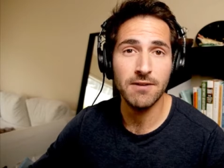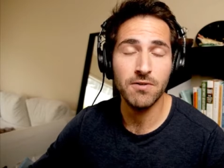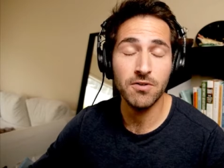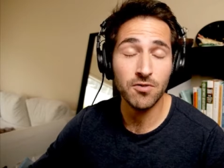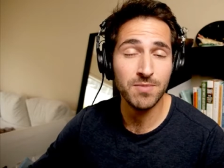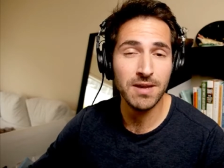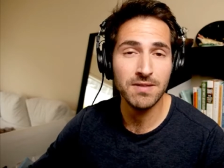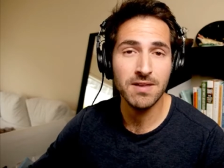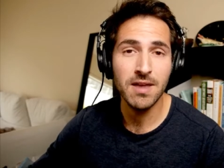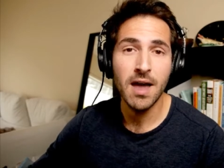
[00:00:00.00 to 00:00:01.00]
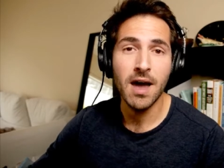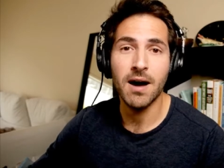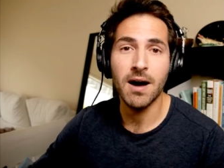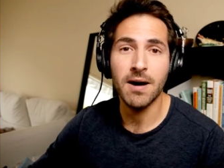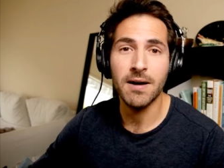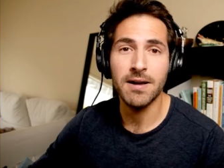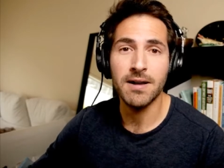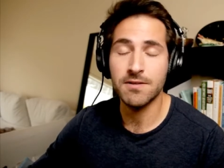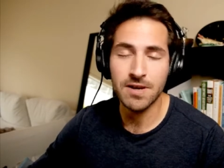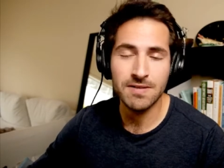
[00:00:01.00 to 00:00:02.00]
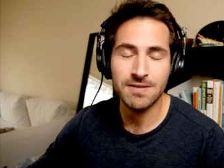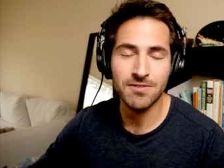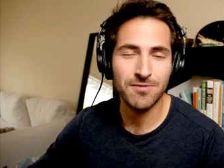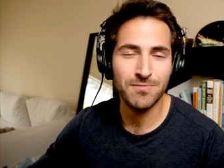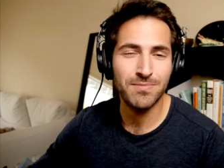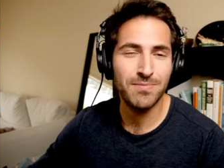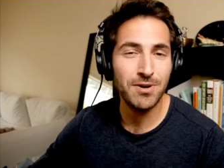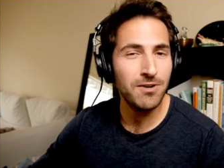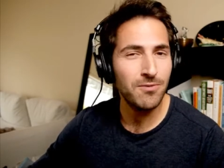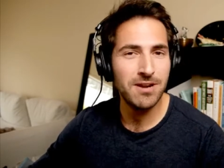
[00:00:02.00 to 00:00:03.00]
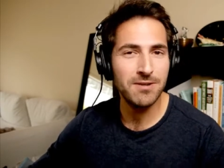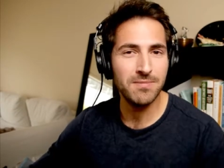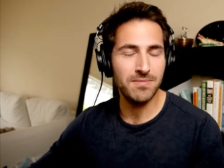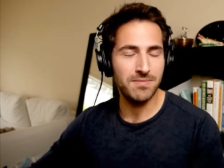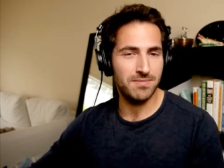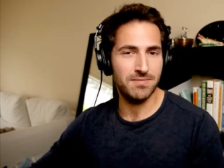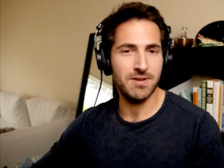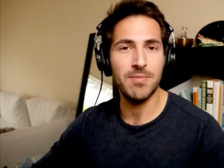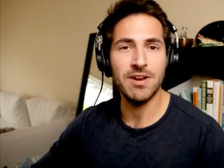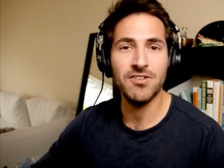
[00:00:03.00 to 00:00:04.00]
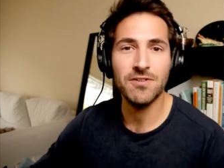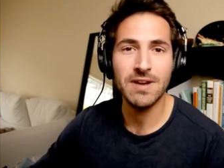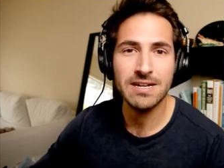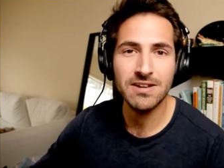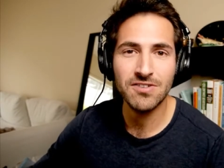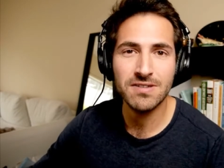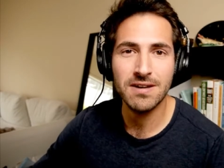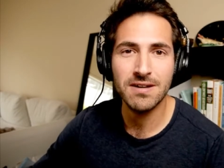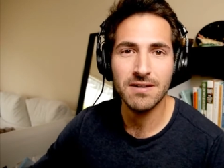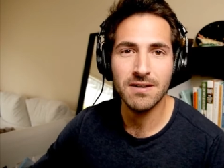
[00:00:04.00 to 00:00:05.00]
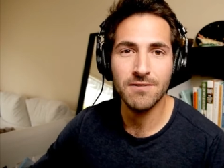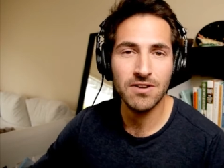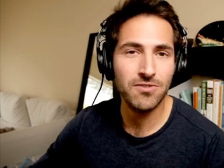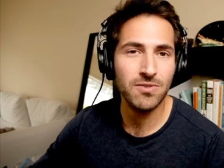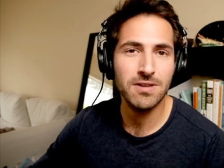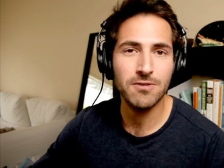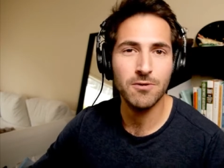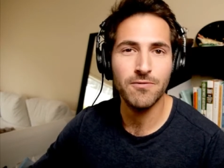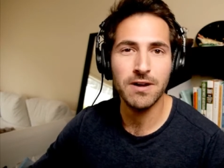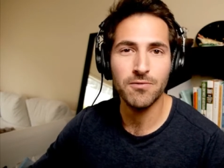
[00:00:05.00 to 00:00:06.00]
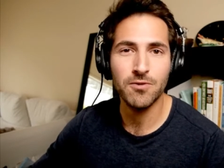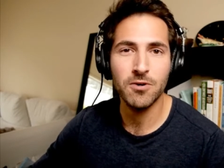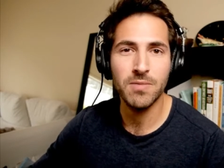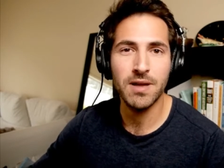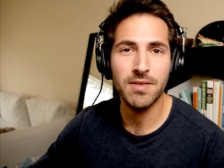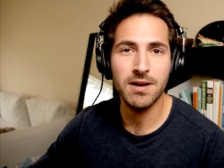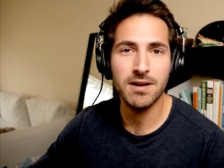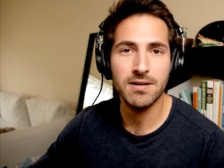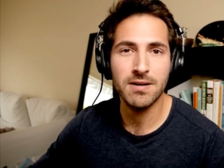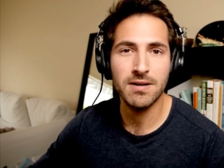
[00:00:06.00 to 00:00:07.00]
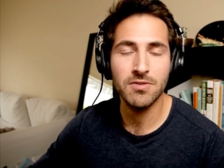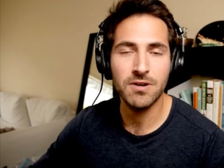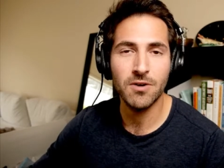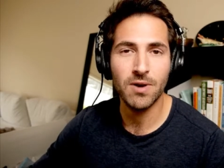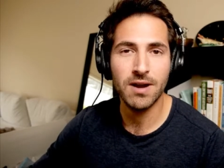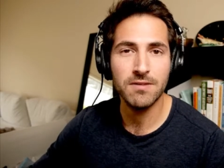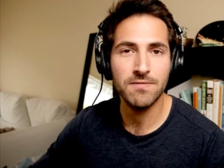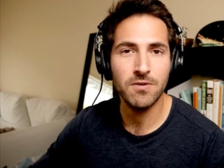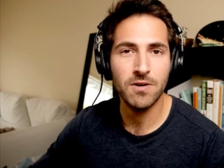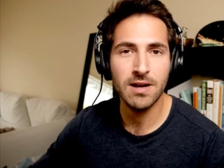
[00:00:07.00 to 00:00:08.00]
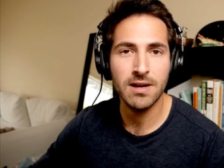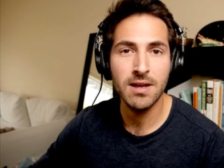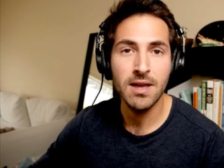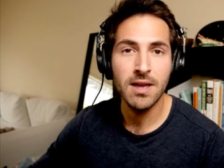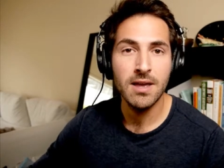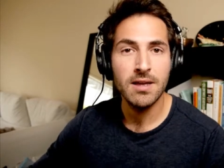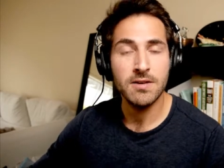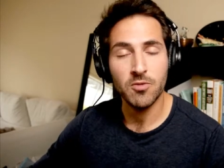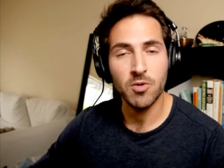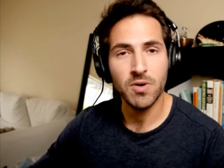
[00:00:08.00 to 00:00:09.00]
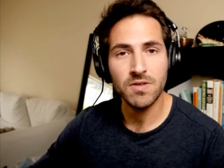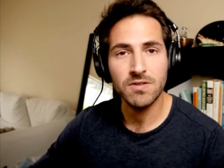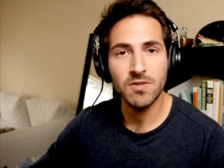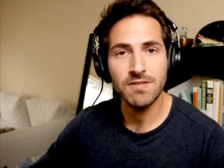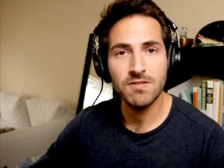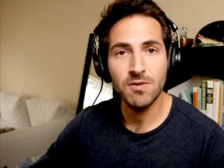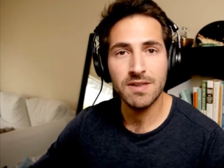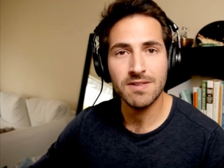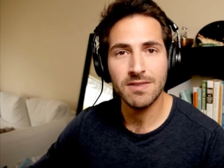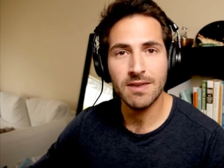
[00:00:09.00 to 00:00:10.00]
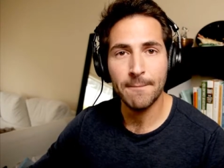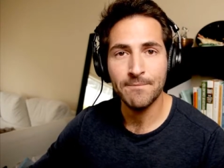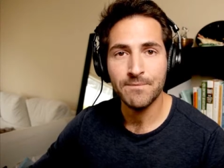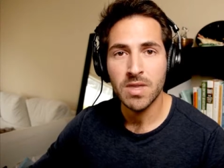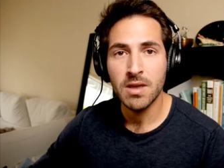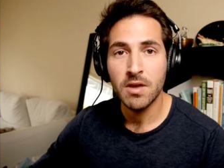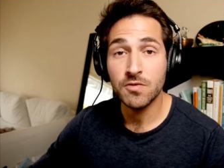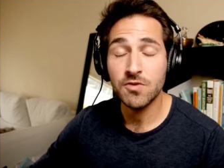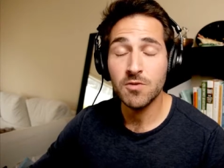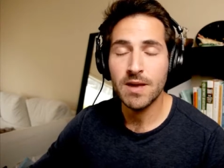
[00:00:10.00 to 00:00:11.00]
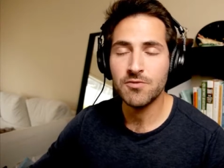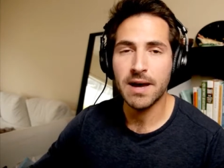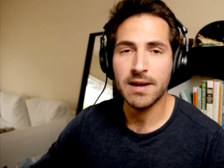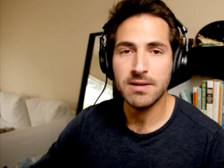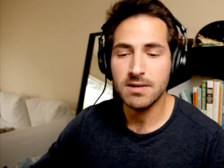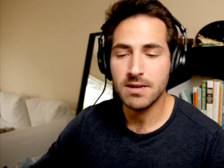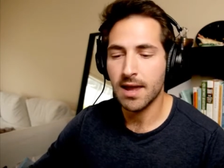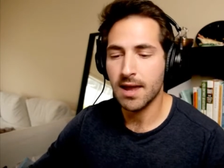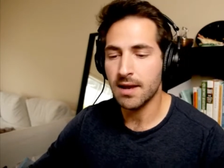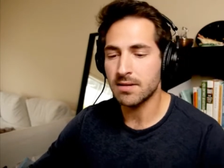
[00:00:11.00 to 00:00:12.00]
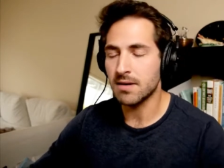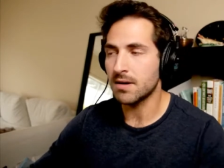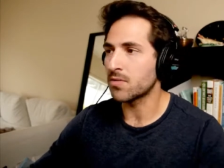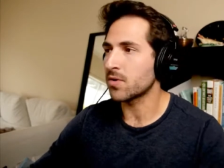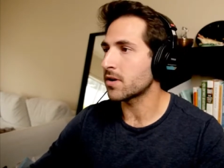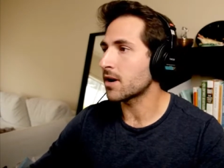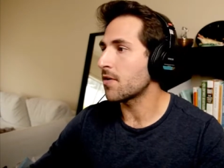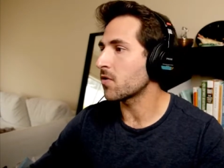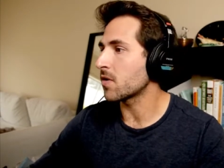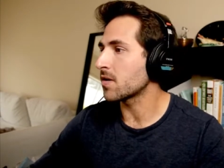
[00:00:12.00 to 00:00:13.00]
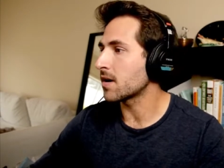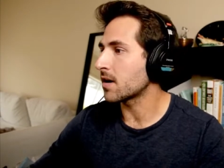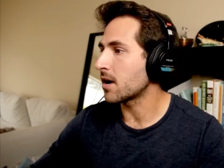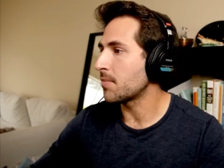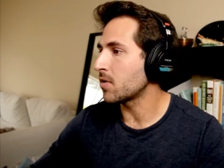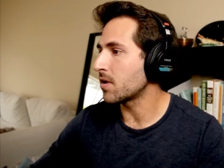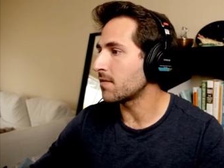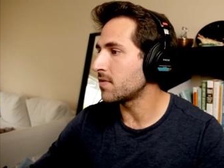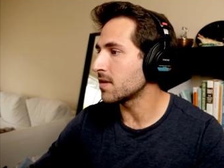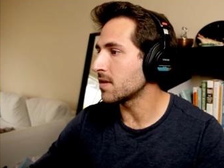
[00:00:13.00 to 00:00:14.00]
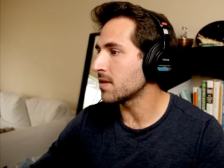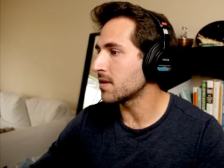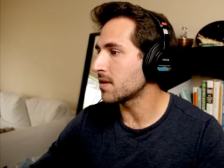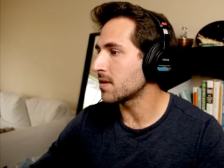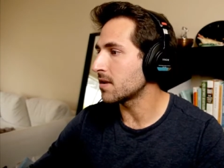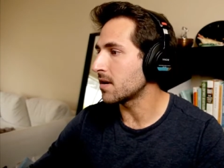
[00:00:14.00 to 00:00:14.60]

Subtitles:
a virtual space, it's very easy to just put in a random combination of 9 digits and eventually you'll find a room that you can harass if you are a terrible person who likes to do things like that. So Zoom has responded, and we're going to cover a couple of the